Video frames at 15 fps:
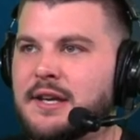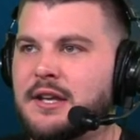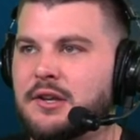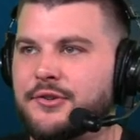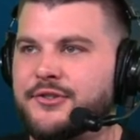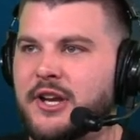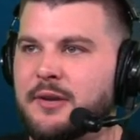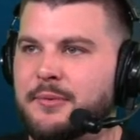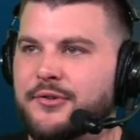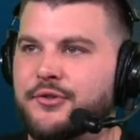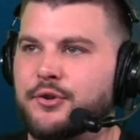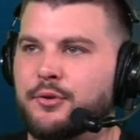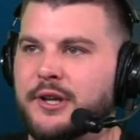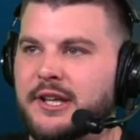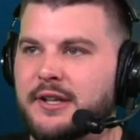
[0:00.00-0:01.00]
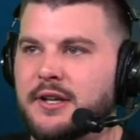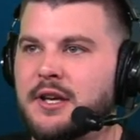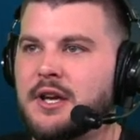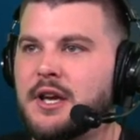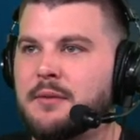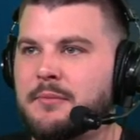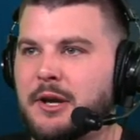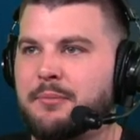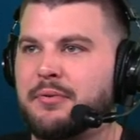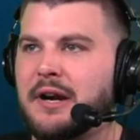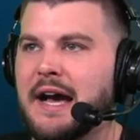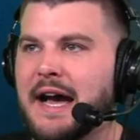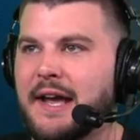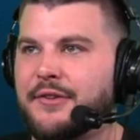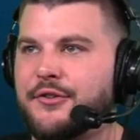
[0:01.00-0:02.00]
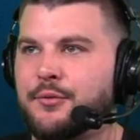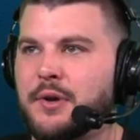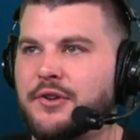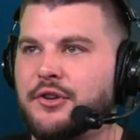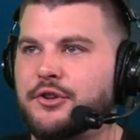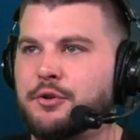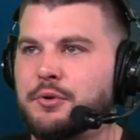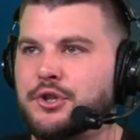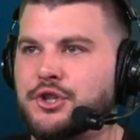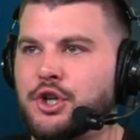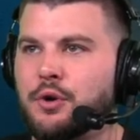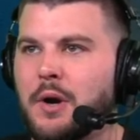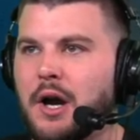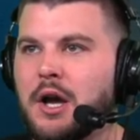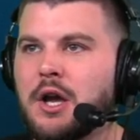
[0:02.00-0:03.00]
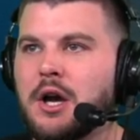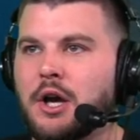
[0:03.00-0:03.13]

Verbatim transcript: He'll set him a screen. McBride swings it to Achiuwa.